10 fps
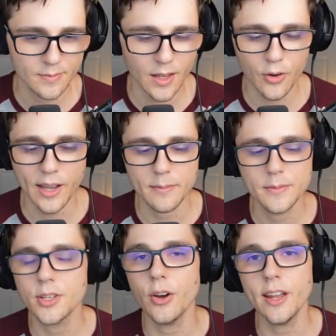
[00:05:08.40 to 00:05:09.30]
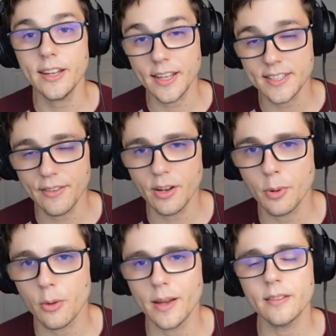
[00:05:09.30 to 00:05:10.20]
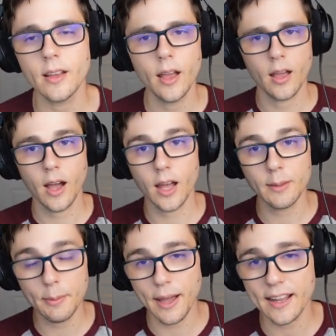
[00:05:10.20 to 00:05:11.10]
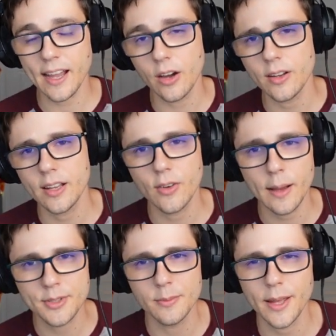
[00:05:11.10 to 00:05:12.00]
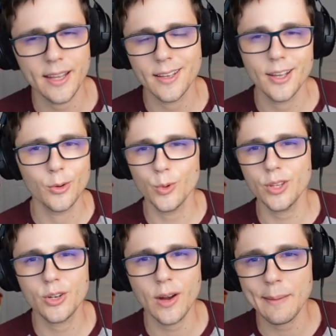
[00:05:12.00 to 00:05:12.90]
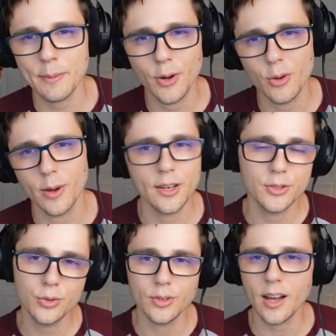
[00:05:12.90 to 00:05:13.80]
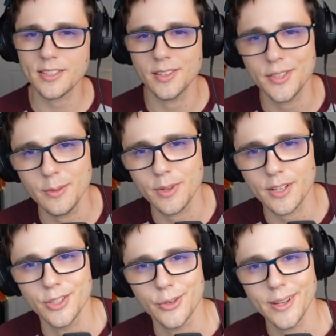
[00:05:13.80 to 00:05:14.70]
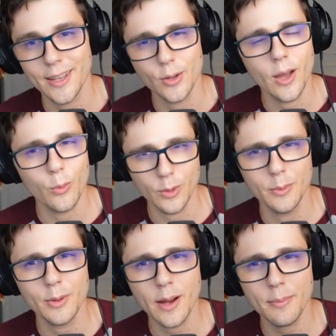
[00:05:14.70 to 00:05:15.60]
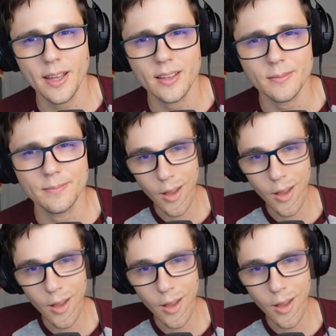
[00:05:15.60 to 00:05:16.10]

Okay, so it doesn't have enough Pokemon. Uh, let me back out and grab some like really crappy Pokemon to toss on the team with Octillery, and uh, we will be right back.